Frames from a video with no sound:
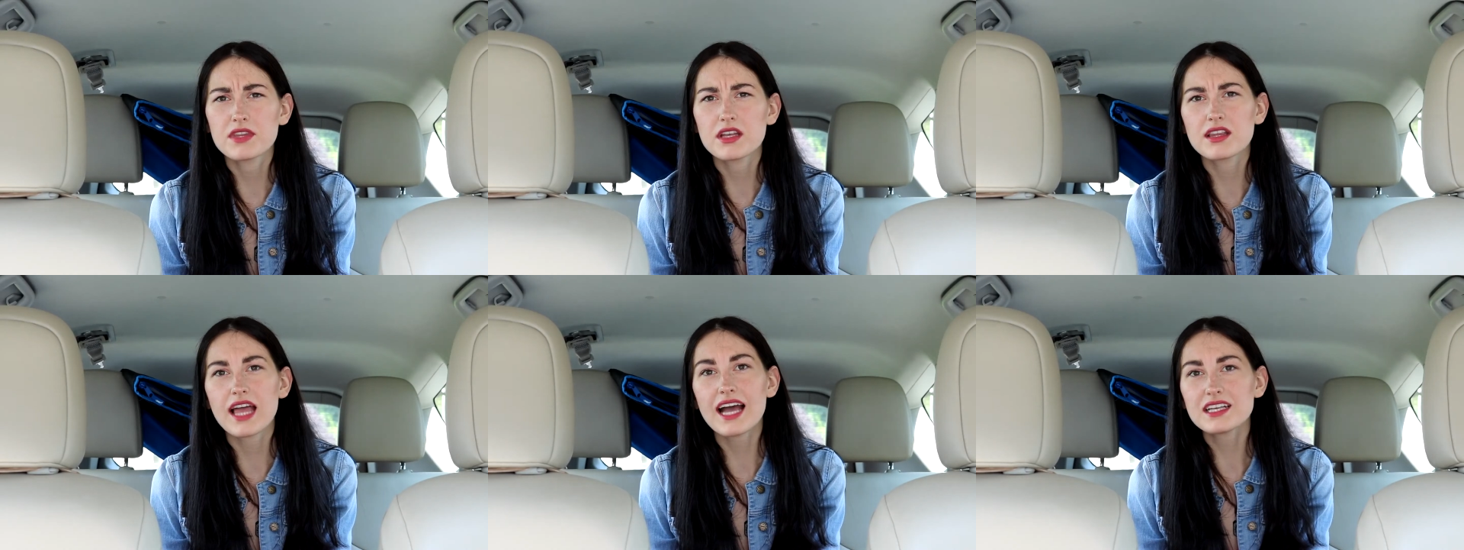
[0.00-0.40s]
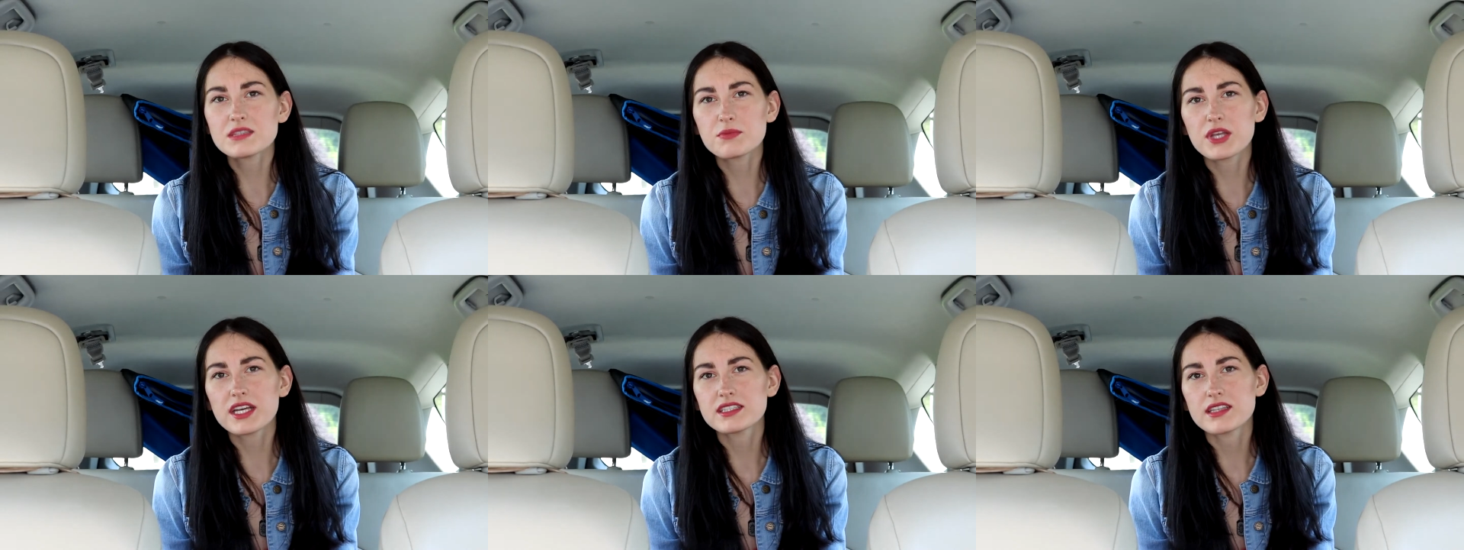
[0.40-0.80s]
The
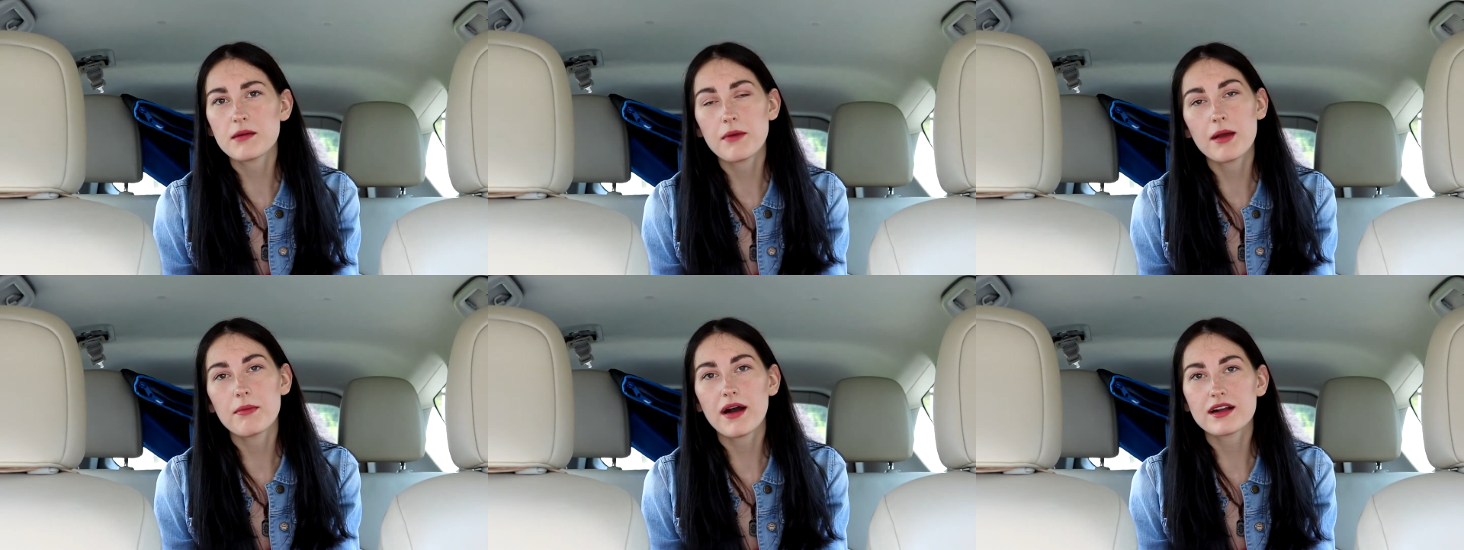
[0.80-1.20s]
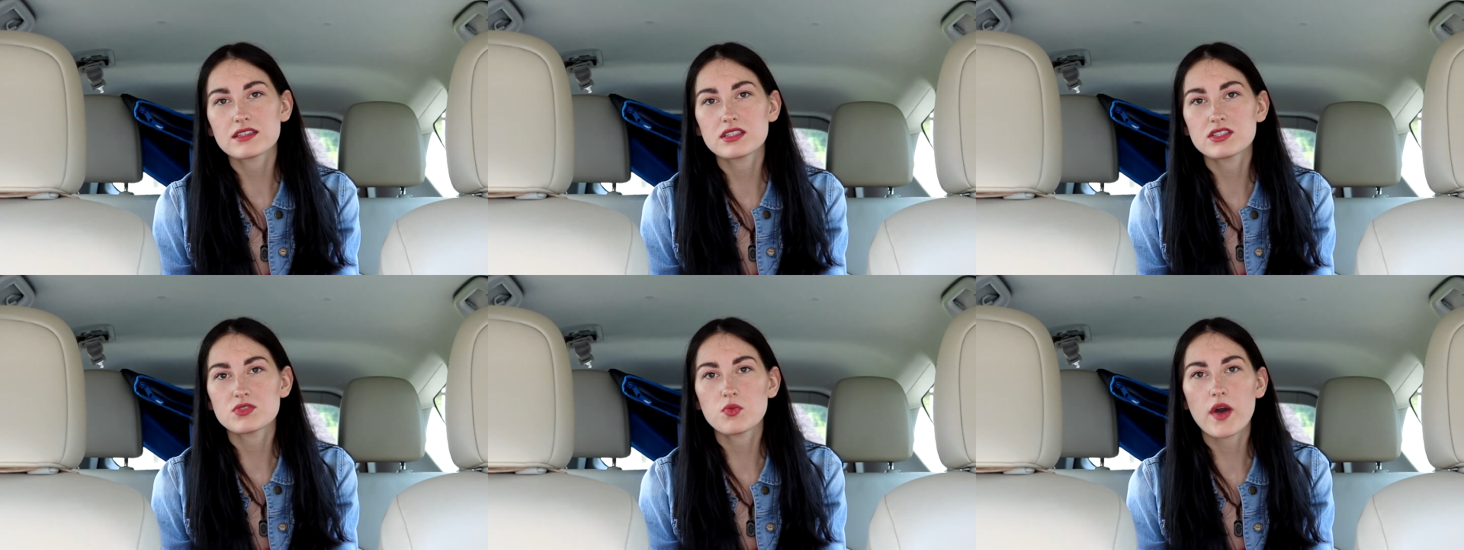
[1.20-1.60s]
last place that my
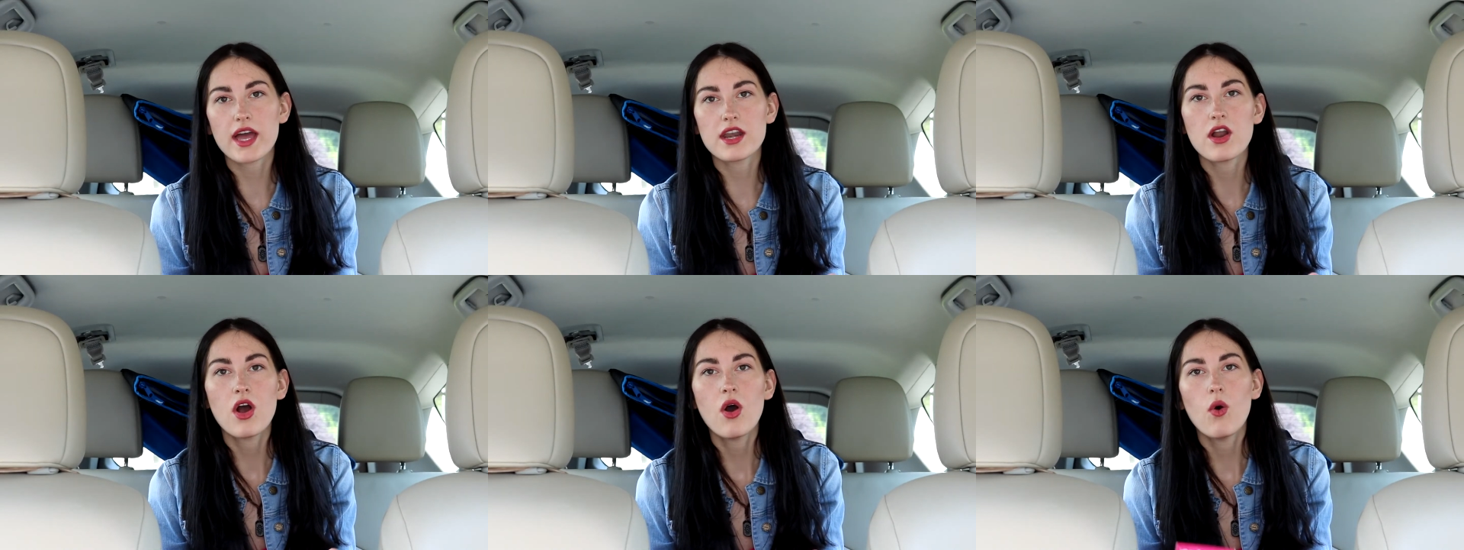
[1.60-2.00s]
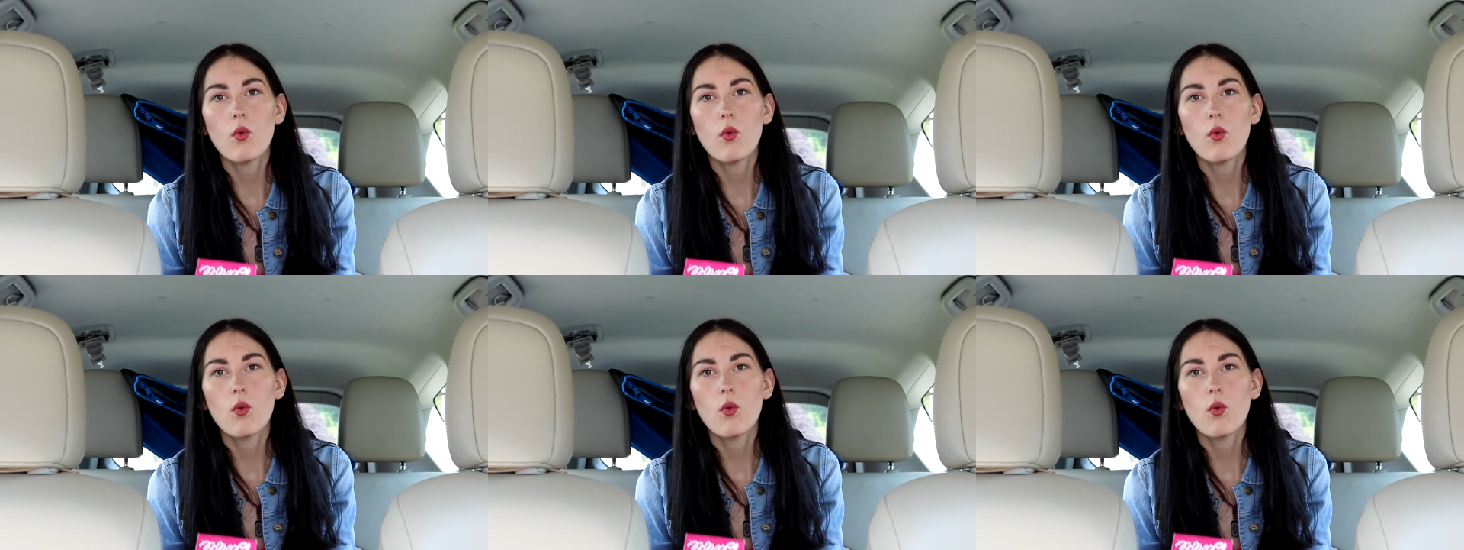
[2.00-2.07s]
boxes went